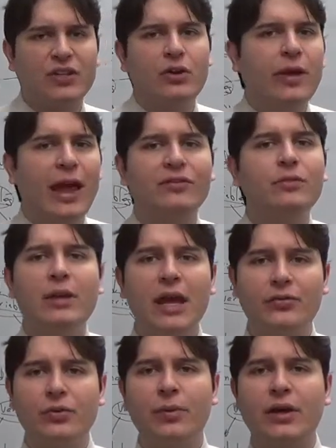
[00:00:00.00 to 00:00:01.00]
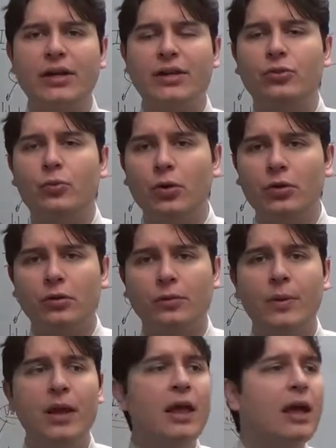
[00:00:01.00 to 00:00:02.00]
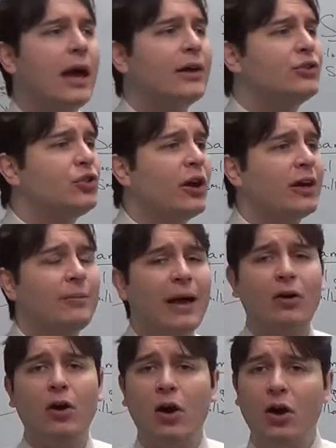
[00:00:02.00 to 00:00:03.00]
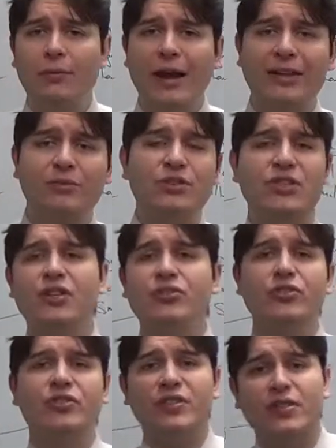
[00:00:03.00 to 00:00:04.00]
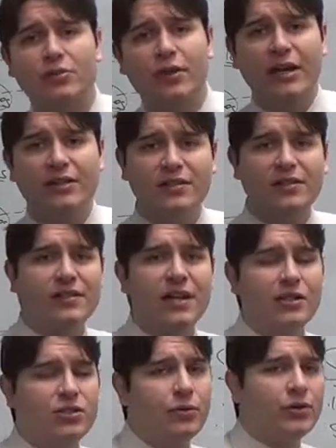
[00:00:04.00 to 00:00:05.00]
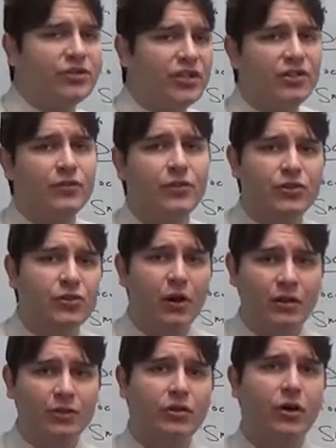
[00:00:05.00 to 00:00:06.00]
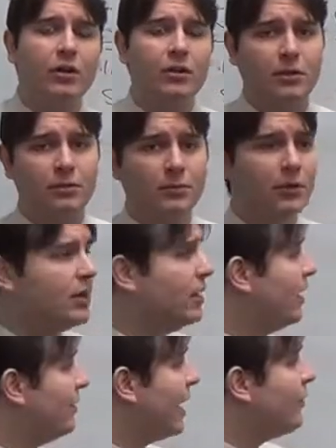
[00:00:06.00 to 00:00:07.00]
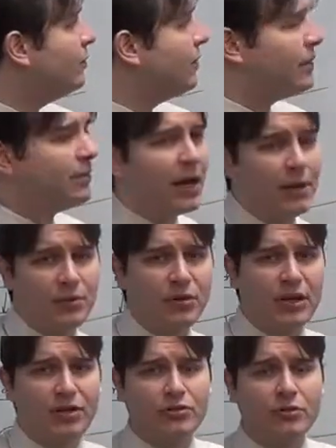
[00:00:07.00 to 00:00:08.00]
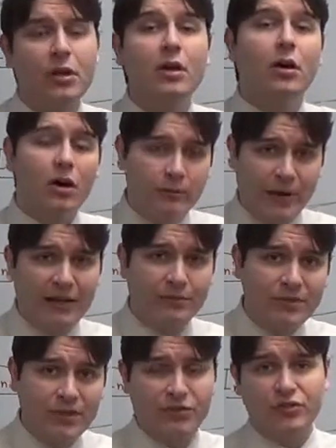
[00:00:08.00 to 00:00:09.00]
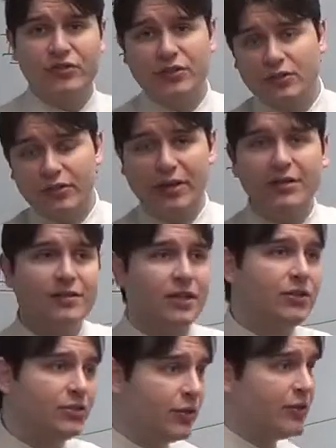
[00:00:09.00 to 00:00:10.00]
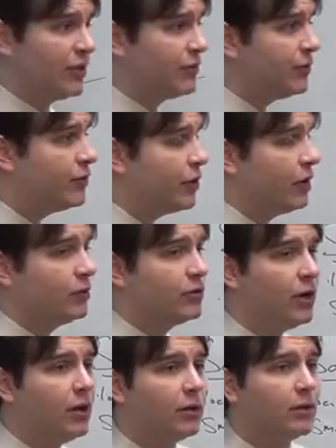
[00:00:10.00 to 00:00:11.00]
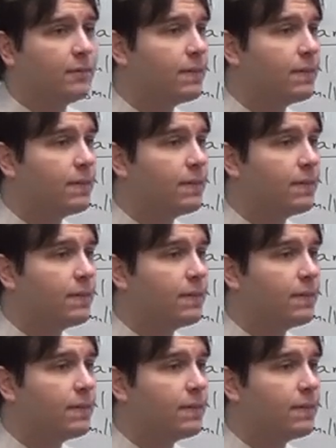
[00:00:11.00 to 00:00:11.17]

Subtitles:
They don't have to be everybody in the world. I could talk about all mathematicians in the United States who are 6 foot tall and taller. That would be a population, all mathematicians in the United States who are 6 foot tall and taller.